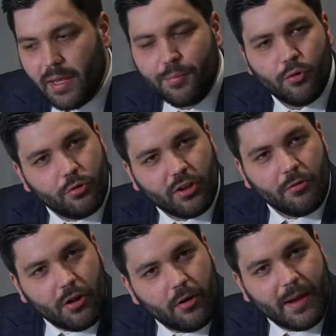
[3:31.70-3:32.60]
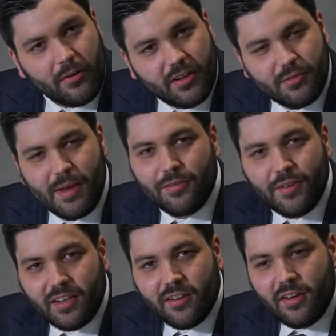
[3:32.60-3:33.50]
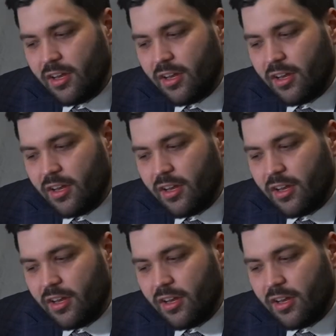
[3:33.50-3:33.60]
People who don't know about this may think